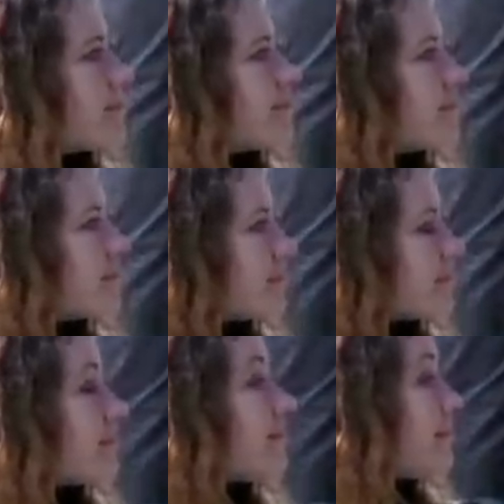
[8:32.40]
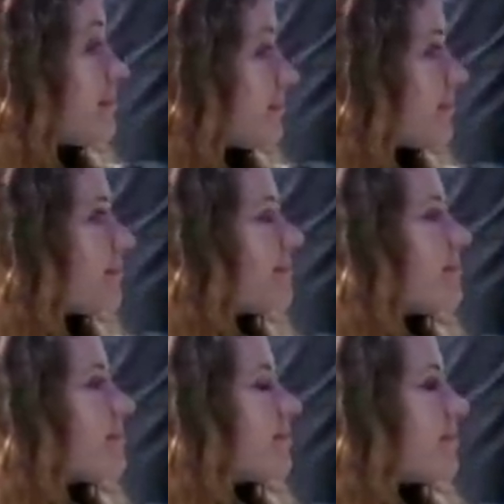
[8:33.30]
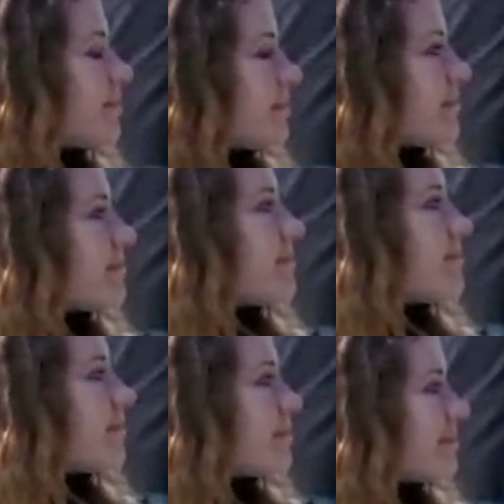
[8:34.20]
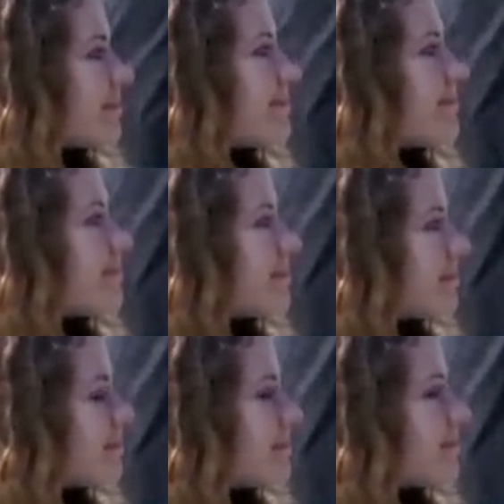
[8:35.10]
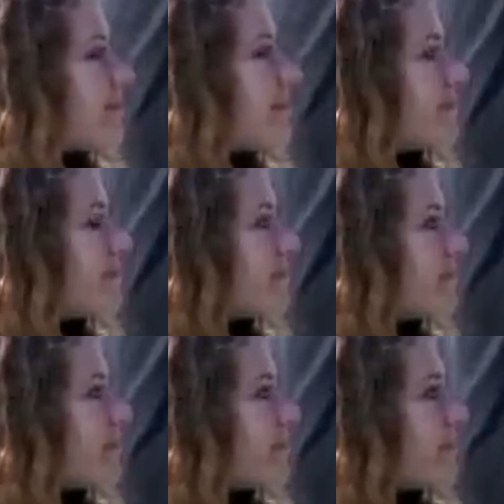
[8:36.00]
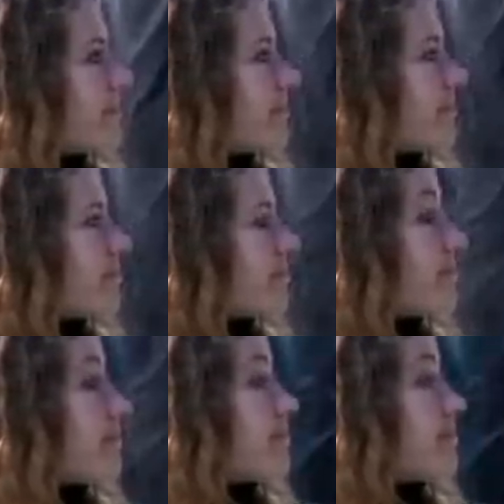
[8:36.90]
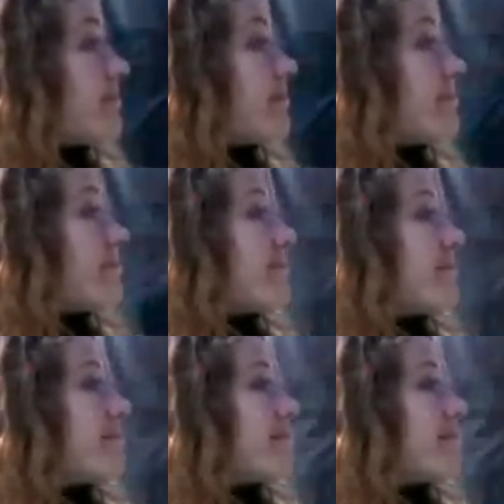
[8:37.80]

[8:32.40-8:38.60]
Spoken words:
This person isn't speaking.